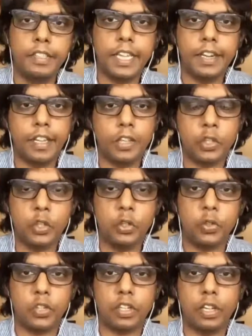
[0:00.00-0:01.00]
can I ask you to
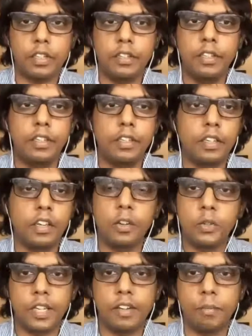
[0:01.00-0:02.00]
start the
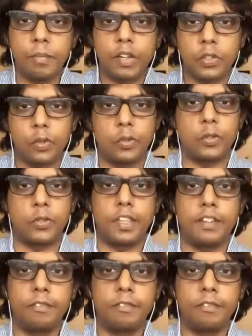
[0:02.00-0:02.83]
closing remarks also there?